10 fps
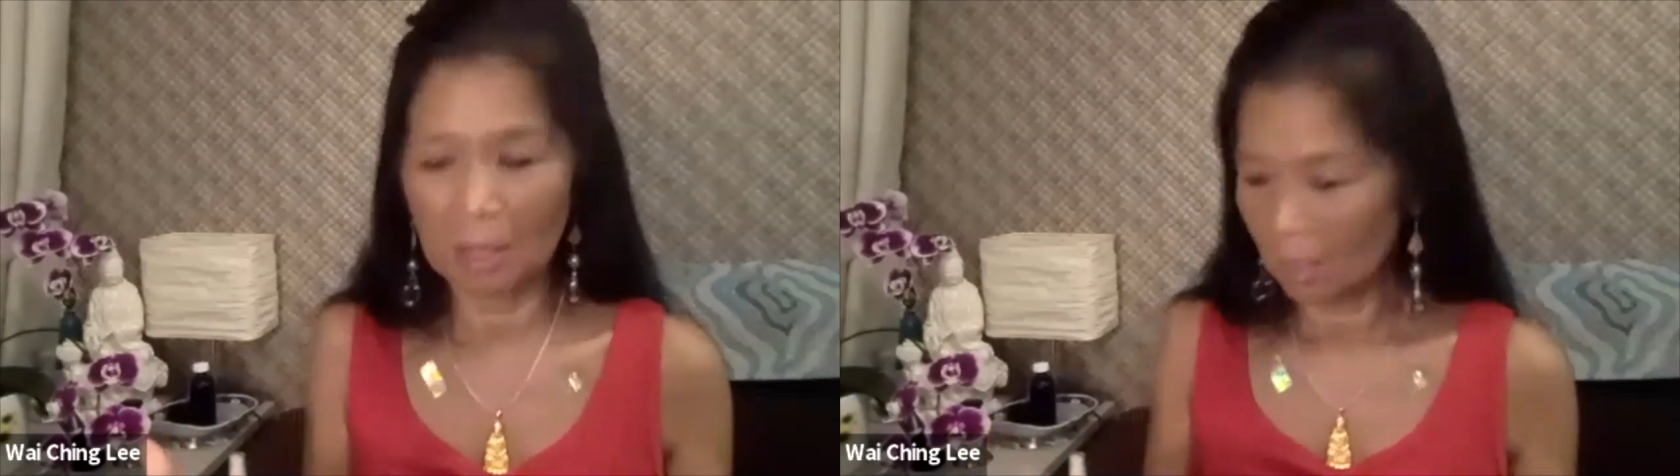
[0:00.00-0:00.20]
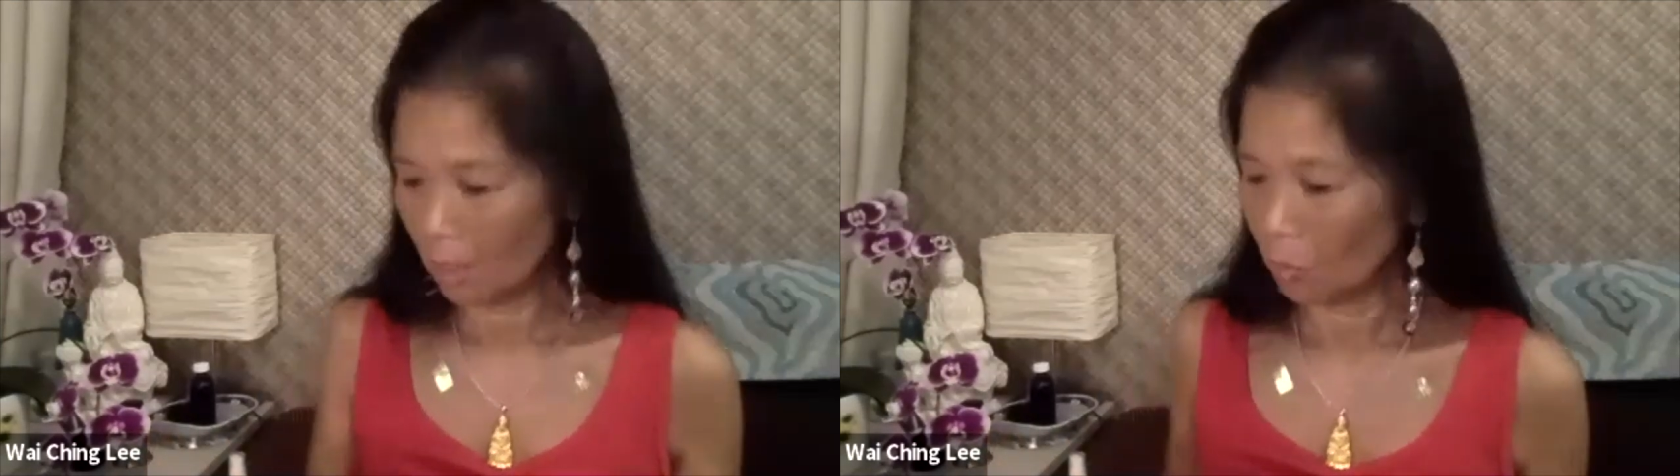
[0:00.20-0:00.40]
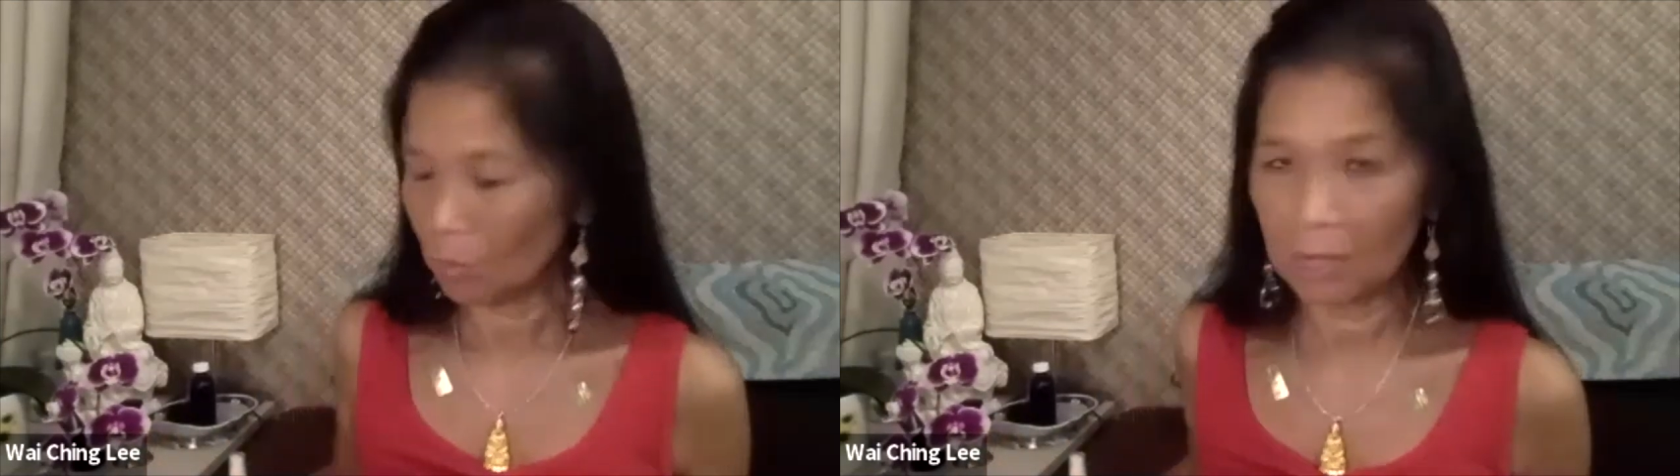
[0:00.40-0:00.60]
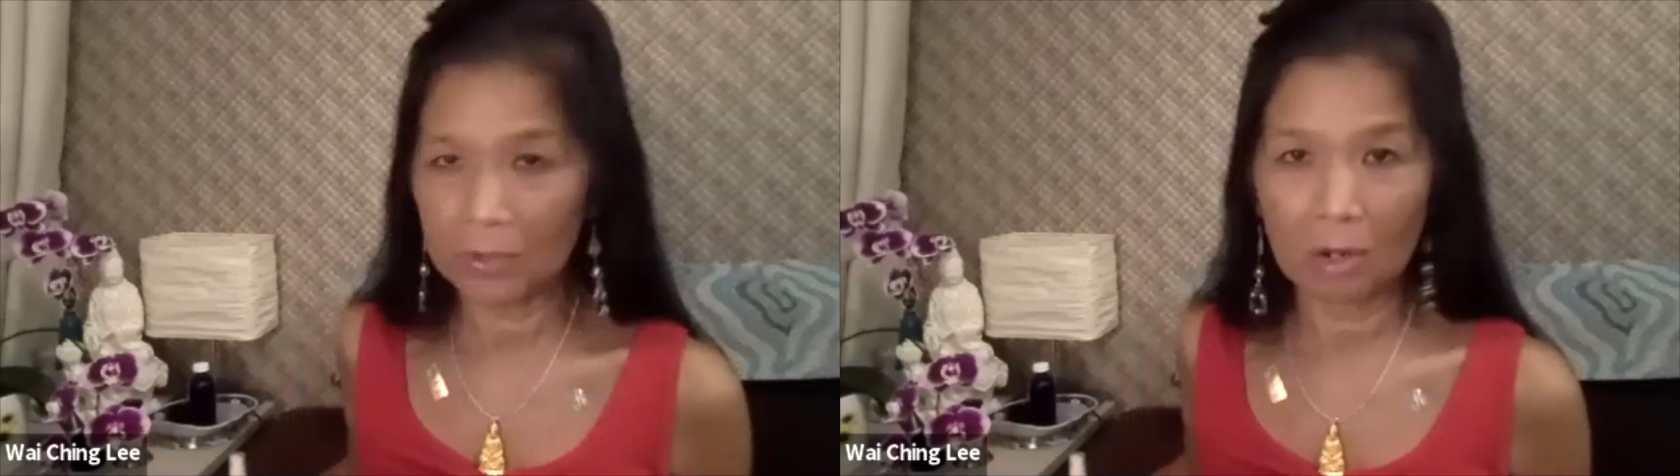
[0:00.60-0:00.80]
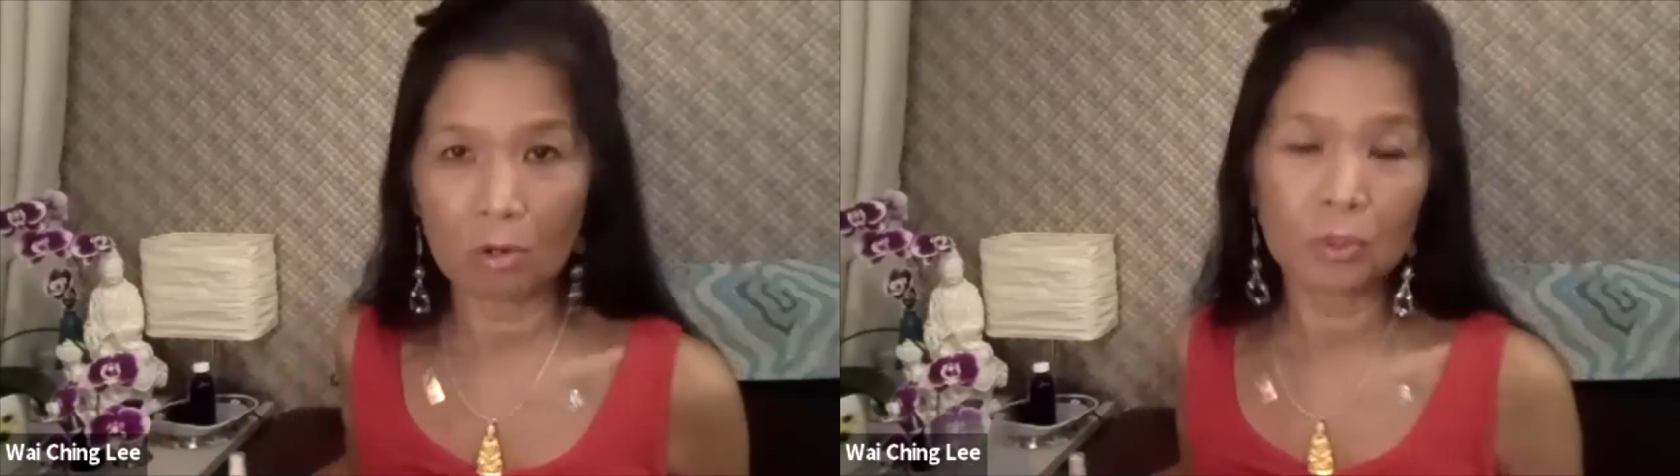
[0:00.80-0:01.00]
while they're
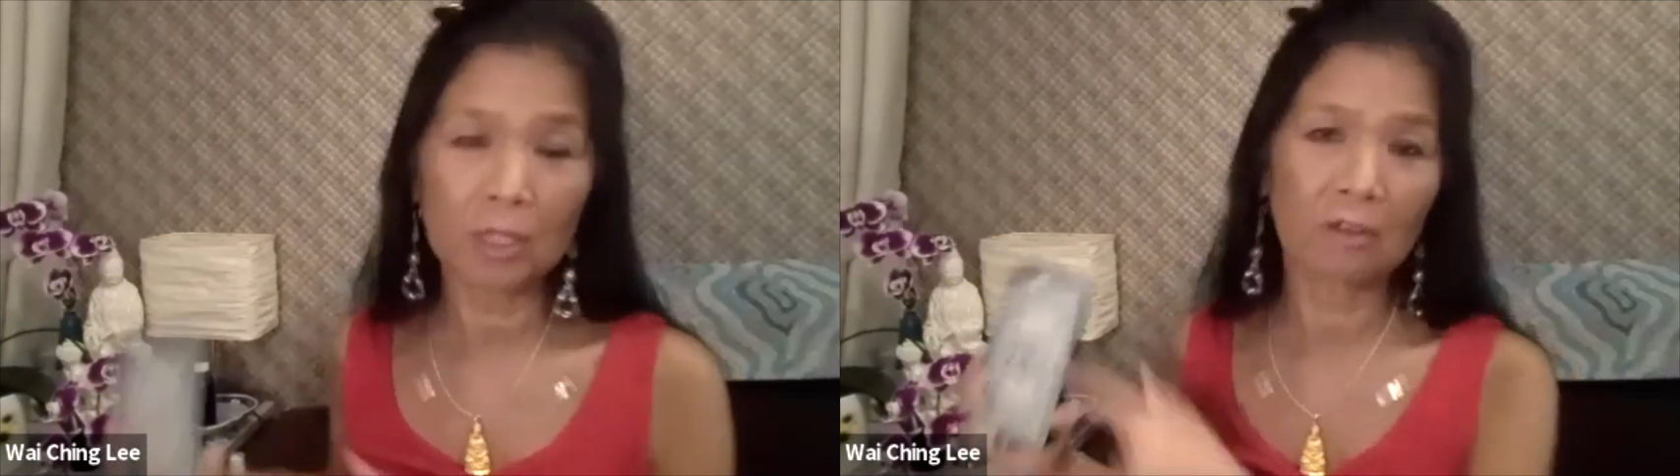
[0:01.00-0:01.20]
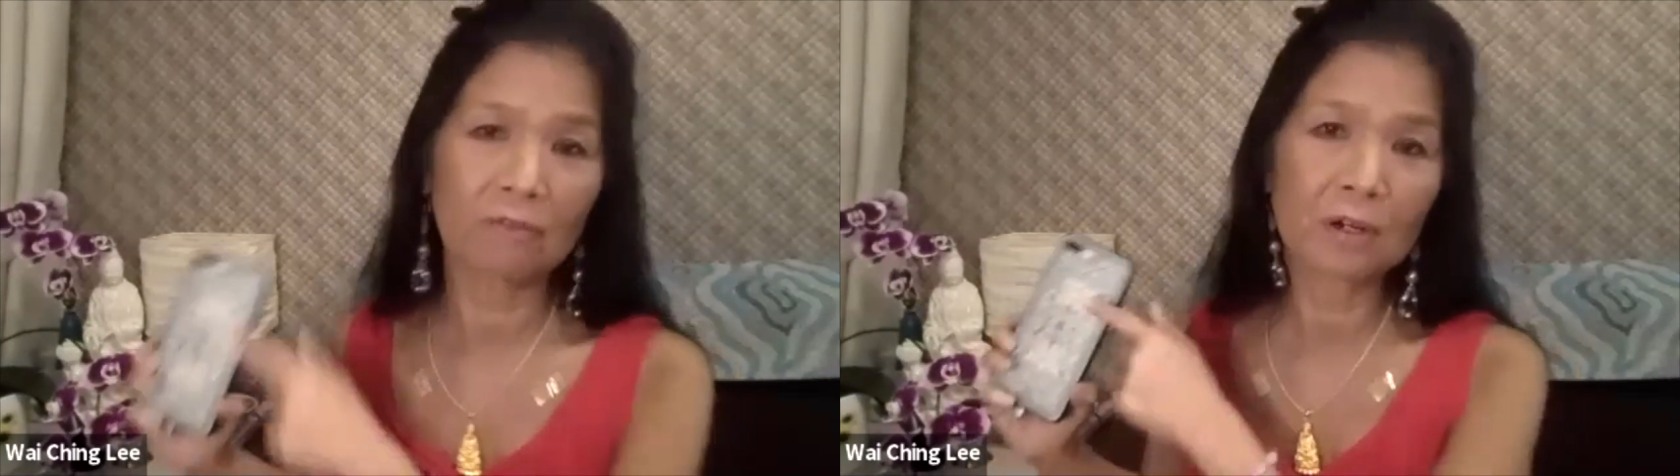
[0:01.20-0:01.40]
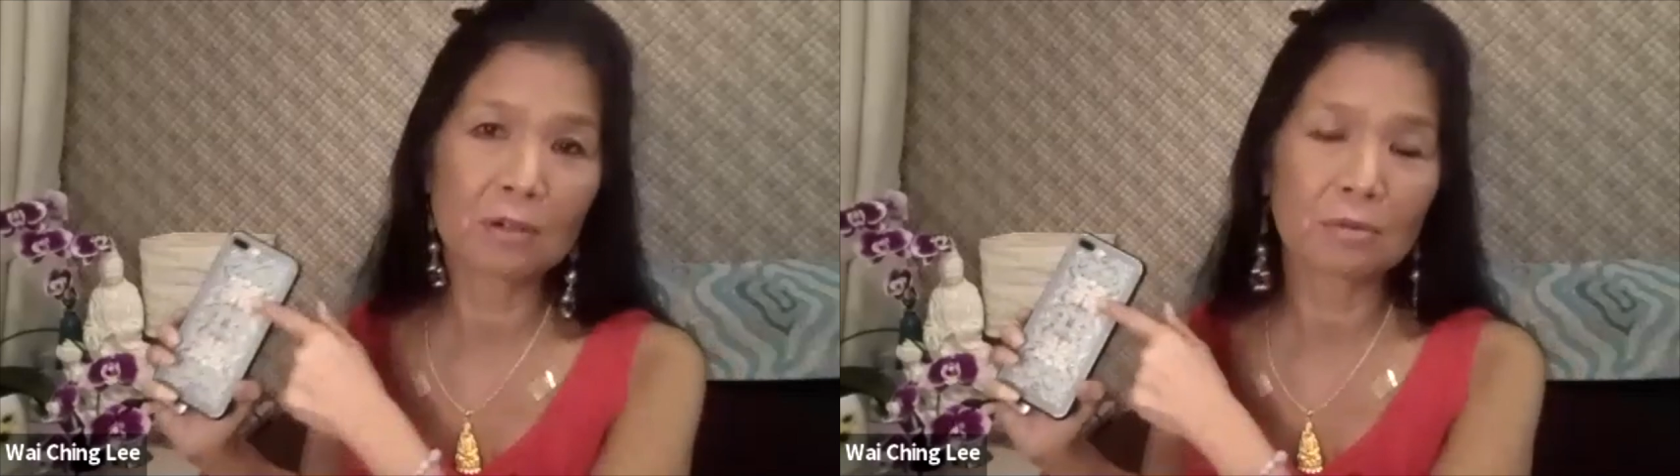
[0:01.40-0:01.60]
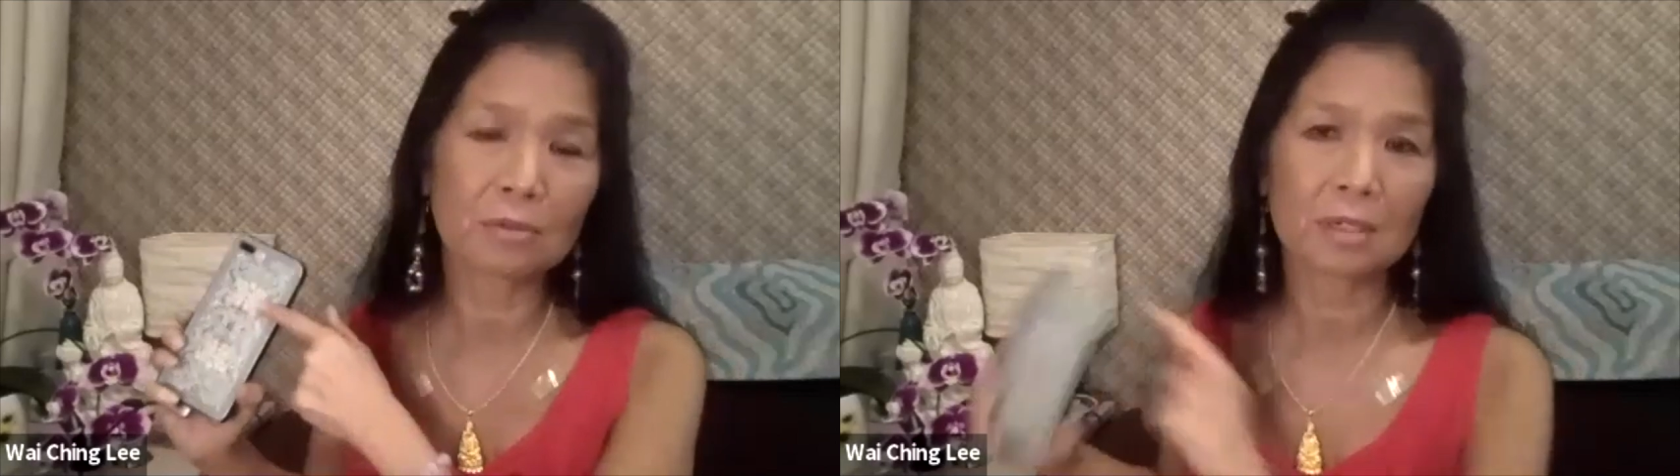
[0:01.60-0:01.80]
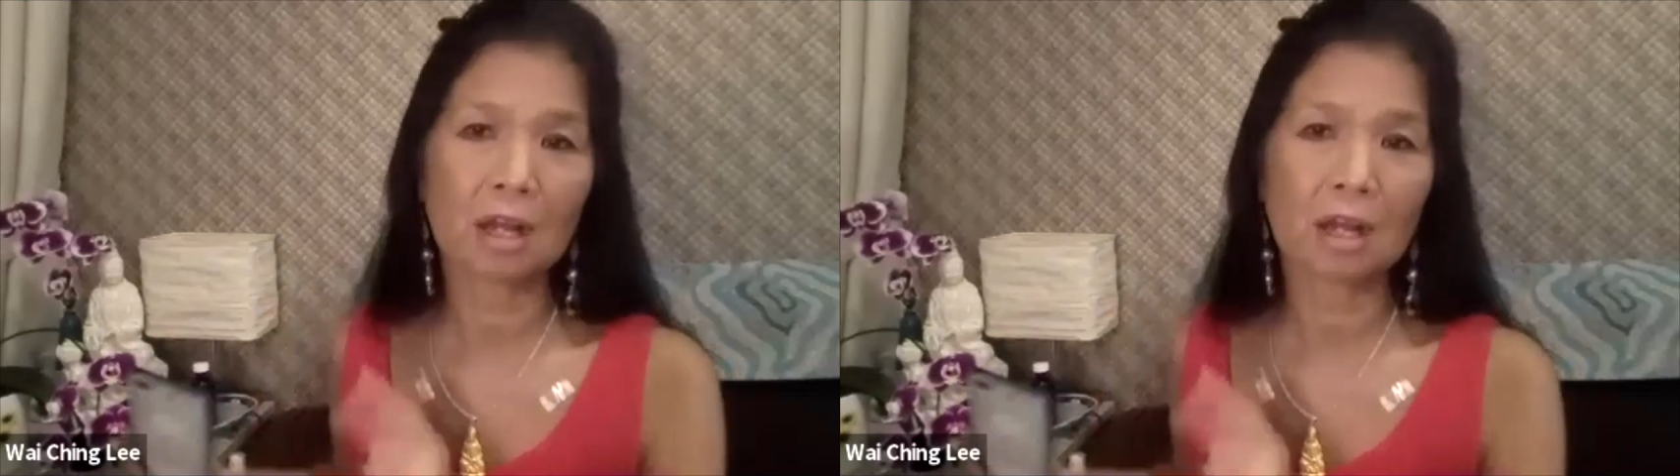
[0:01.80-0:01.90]
holding the phones